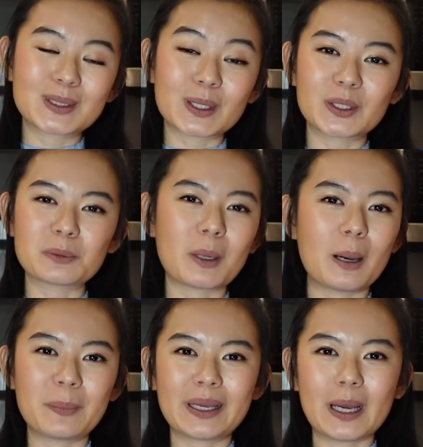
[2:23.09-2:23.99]
started
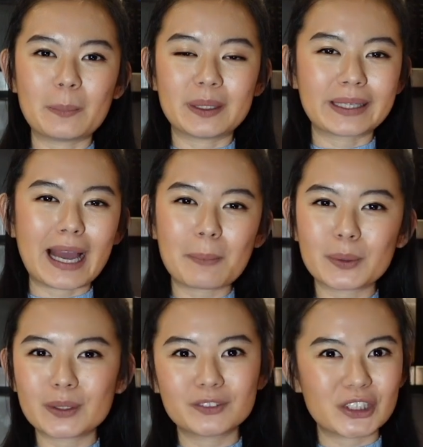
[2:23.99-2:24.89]
popping up in the
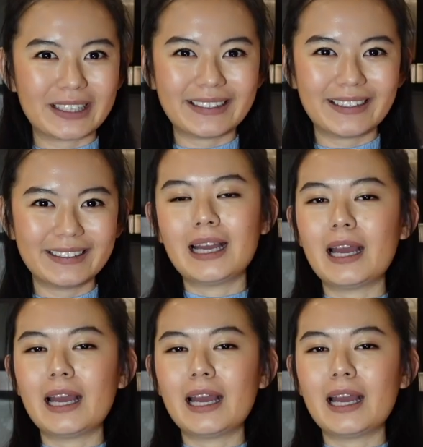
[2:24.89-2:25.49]
capital of China.